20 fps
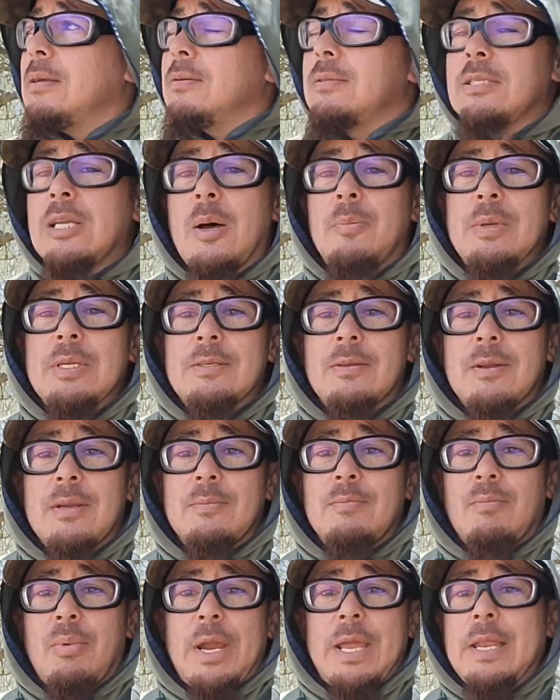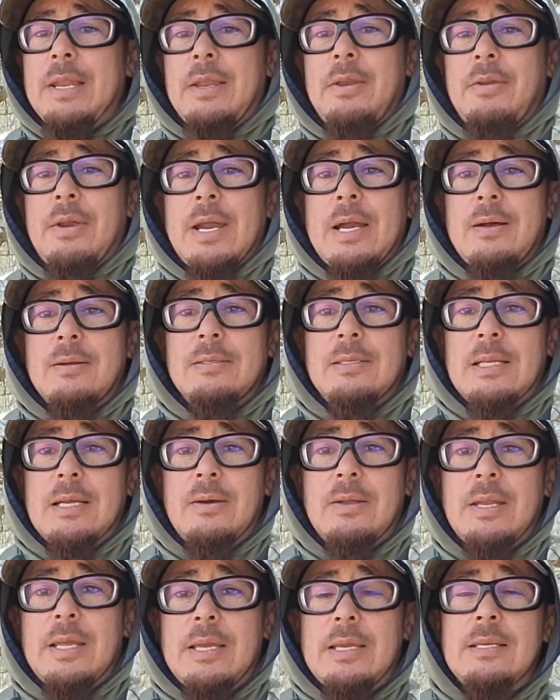Zombies are breaking into your house
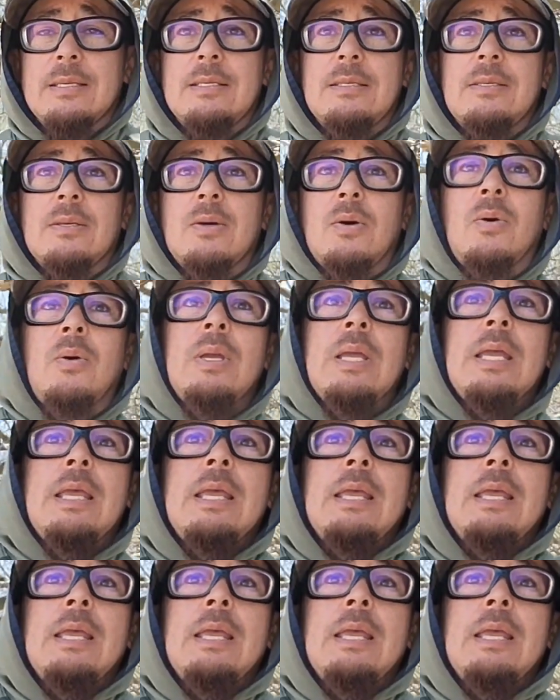nowadays, so